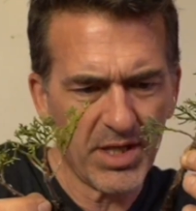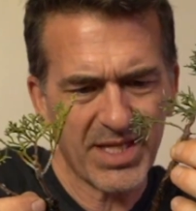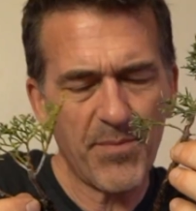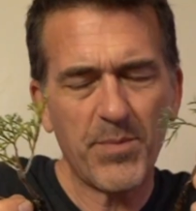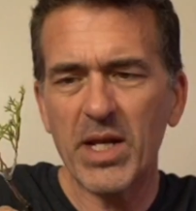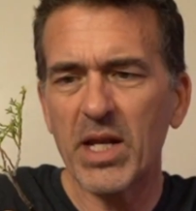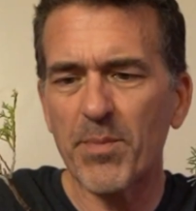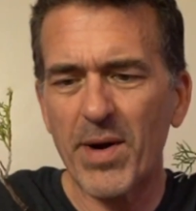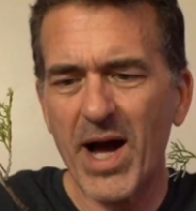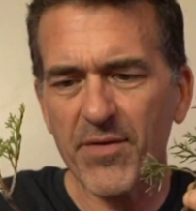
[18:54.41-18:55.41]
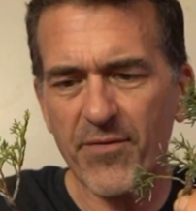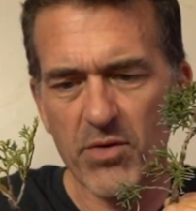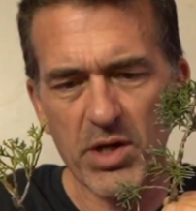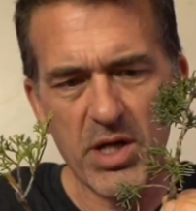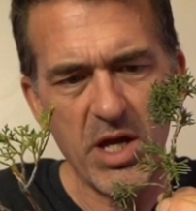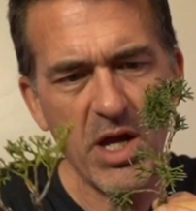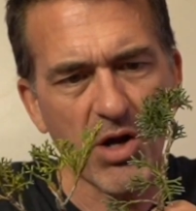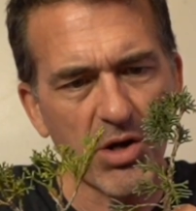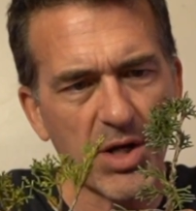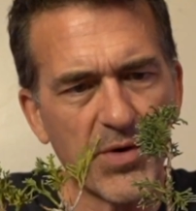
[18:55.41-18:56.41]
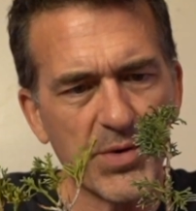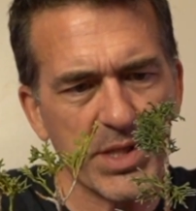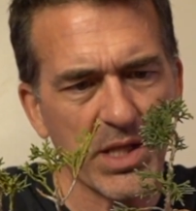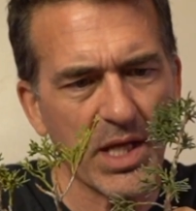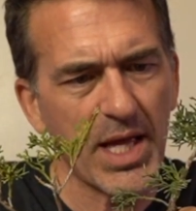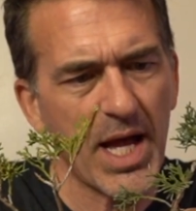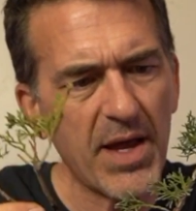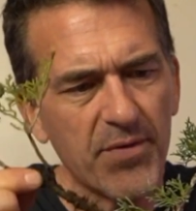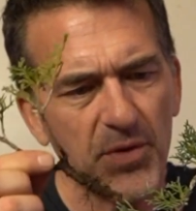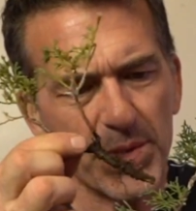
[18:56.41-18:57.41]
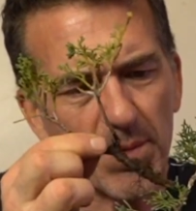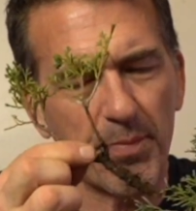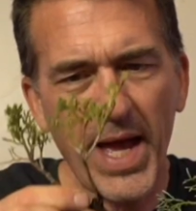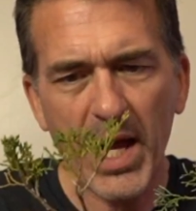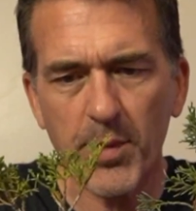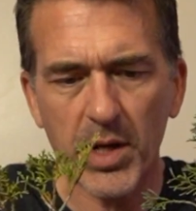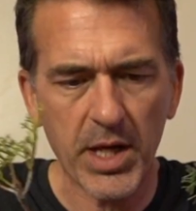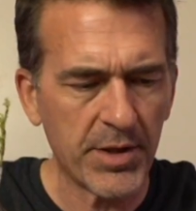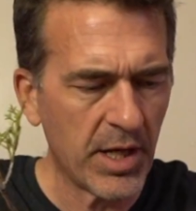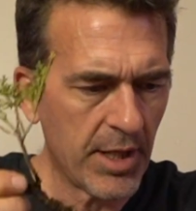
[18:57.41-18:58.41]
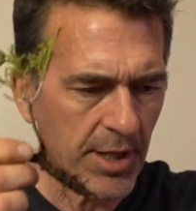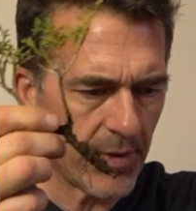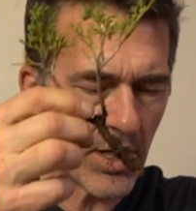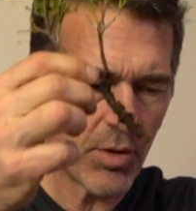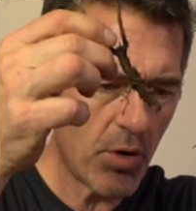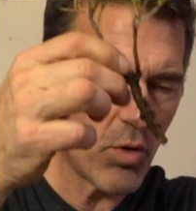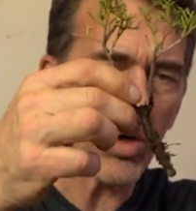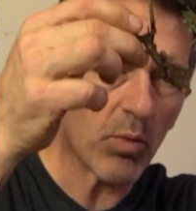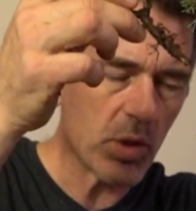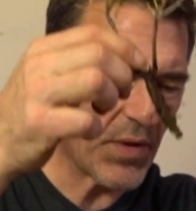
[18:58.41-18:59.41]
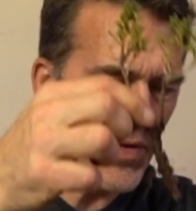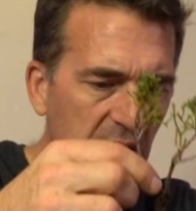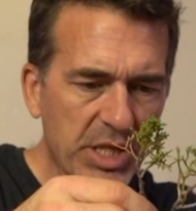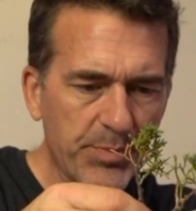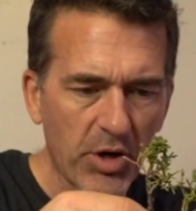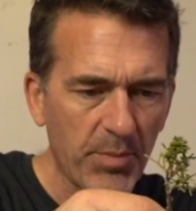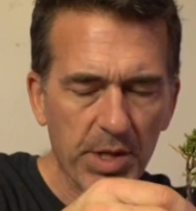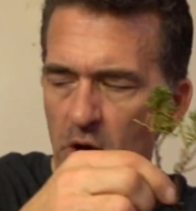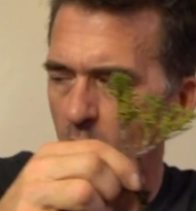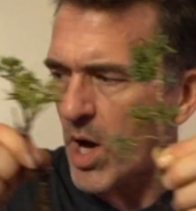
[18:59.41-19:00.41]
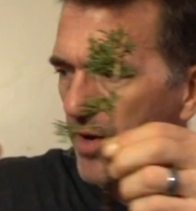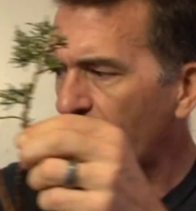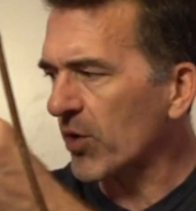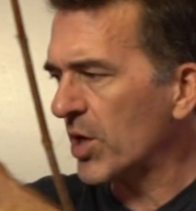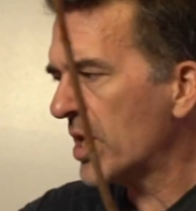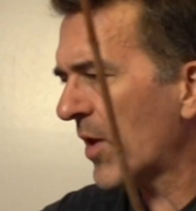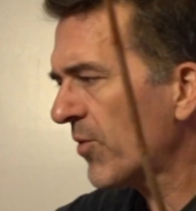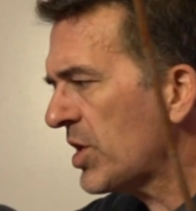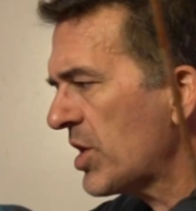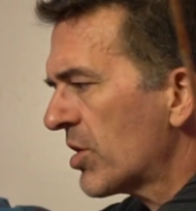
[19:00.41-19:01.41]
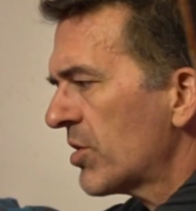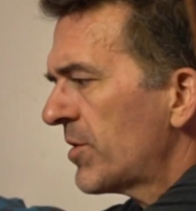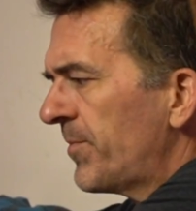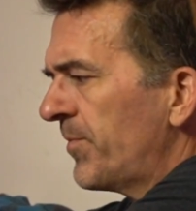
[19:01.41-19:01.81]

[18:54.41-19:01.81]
They've been in the pot for a year and they're still alive and there's some back budding. I don't know. We'll let the experiment go on for another year.